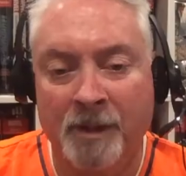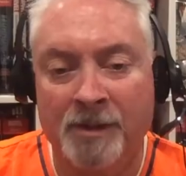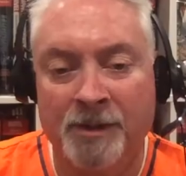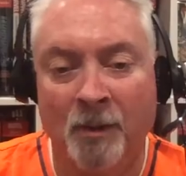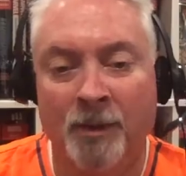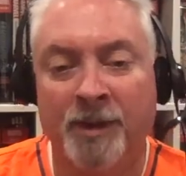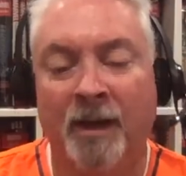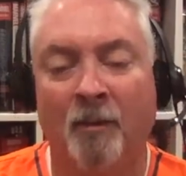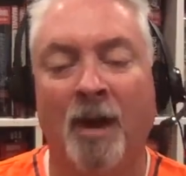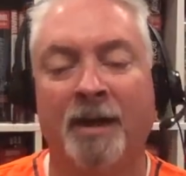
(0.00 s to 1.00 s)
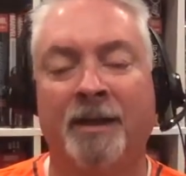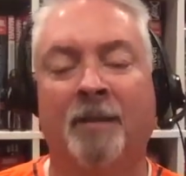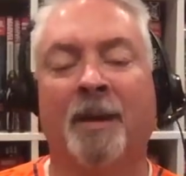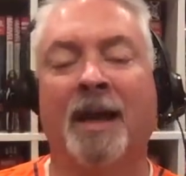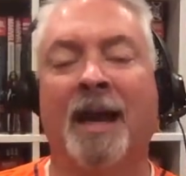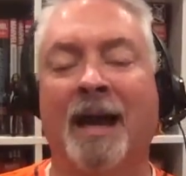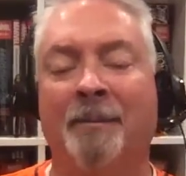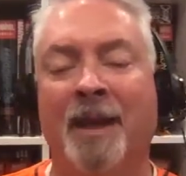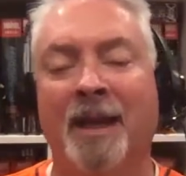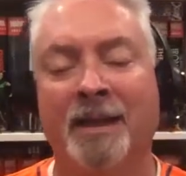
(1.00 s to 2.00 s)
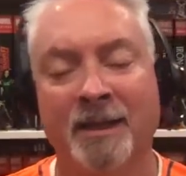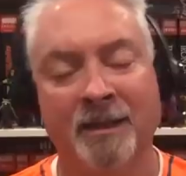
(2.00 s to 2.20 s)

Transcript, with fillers: so wouldn't I, I want it on my iPad?